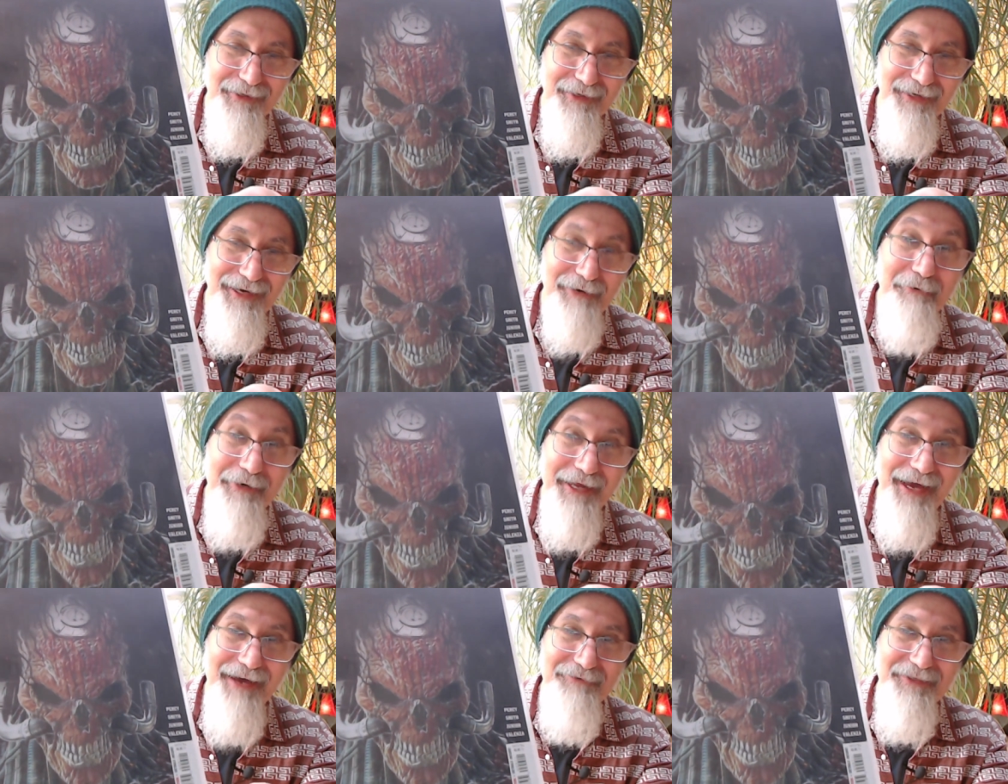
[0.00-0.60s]
I
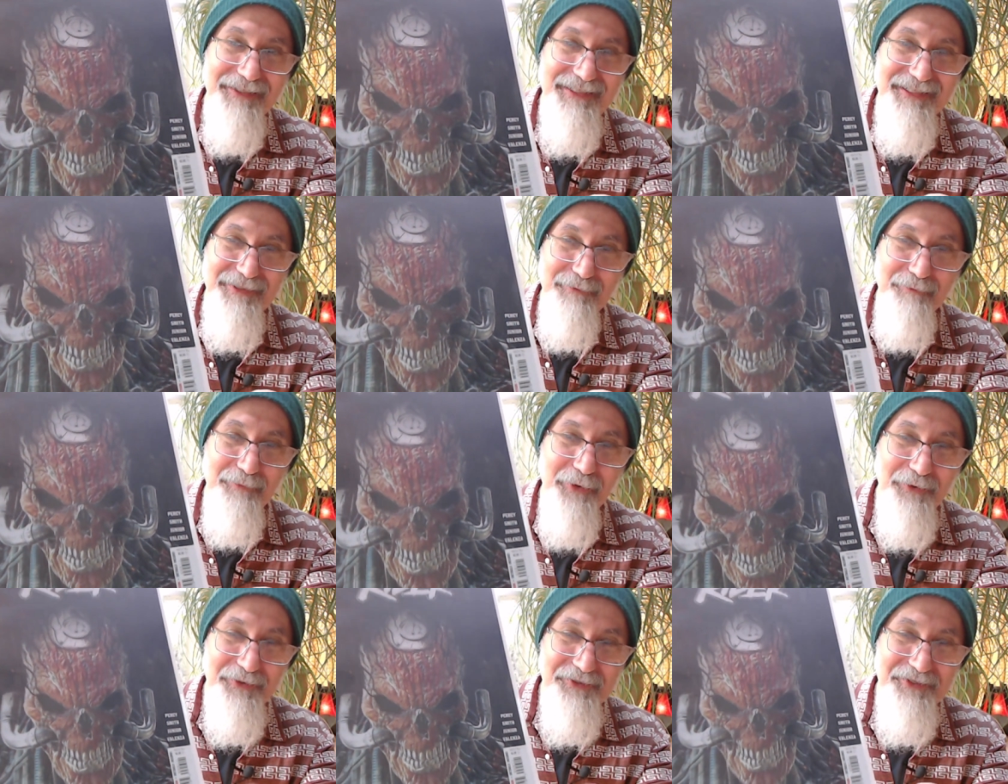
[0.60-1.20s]
would have this as a
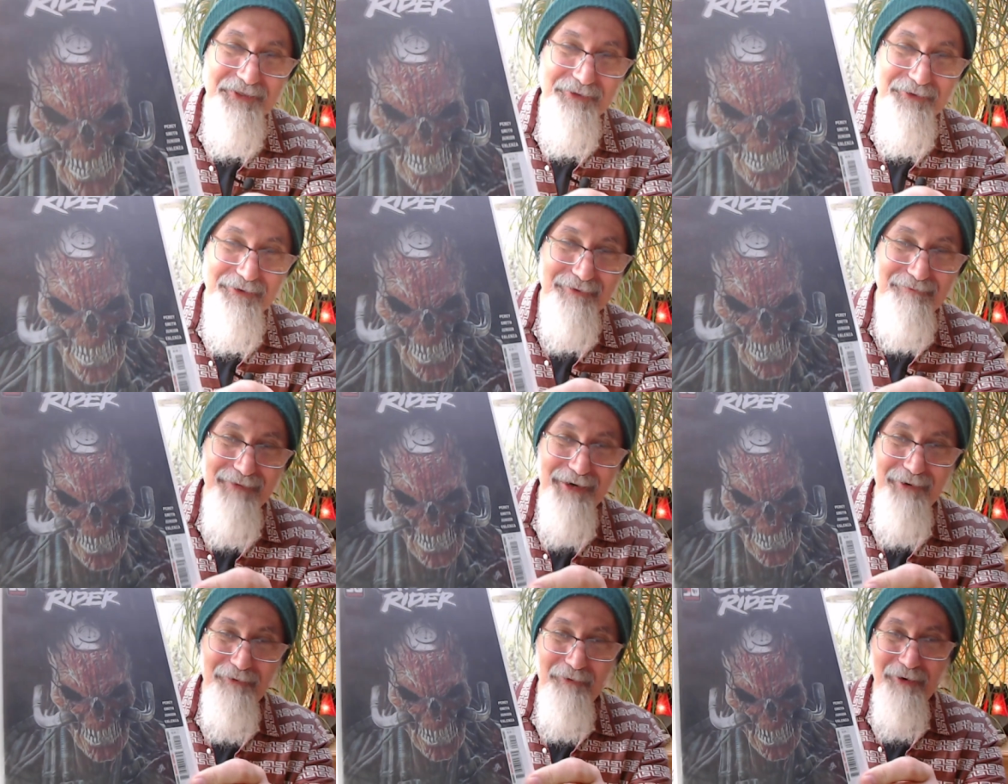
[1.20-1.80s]
poster on
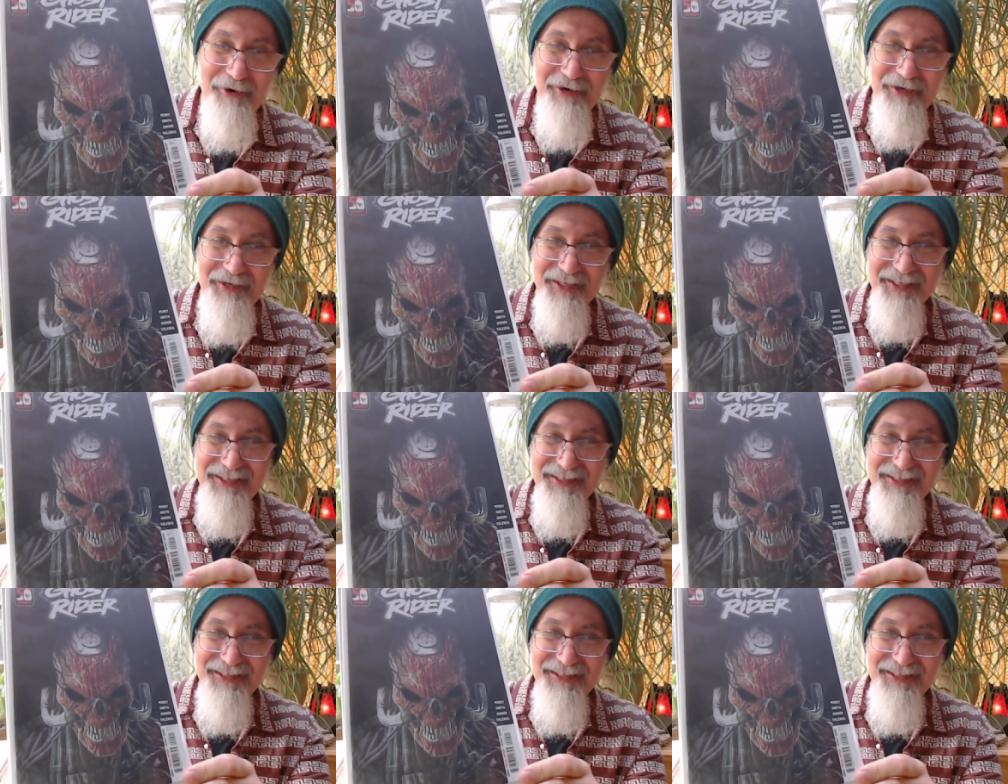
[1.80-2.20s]
my wall,